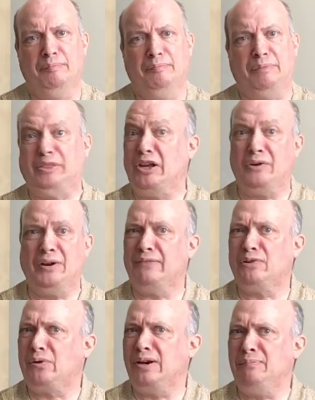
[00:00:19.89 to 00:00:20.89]
but they don't have a
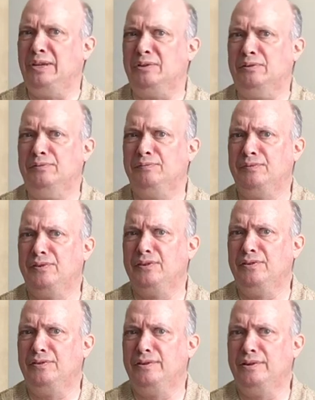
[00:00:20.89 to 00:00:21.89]
great middle.
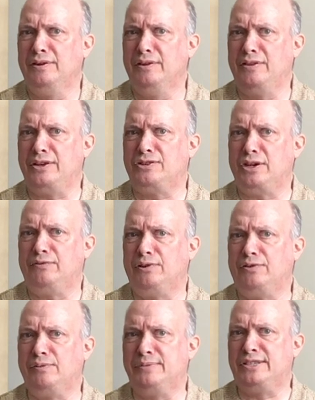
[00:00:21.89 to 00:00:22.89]
They suffer
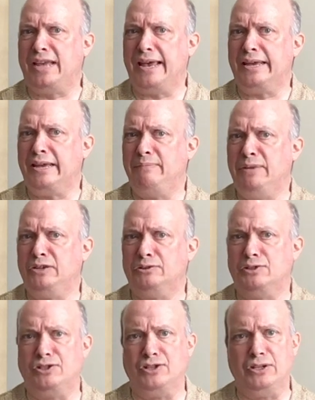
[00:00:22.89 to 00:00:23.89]
from sagging middle
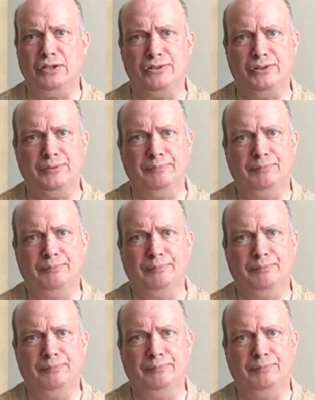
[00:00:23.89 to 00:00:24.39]
disease.